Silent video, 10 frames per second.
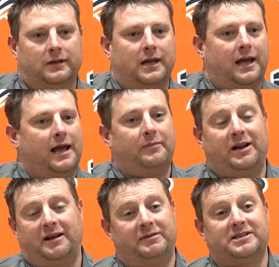Yeah, I
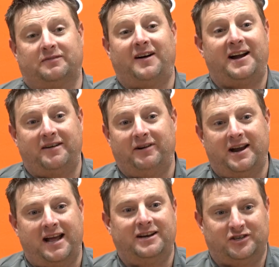mean it's a fight every day,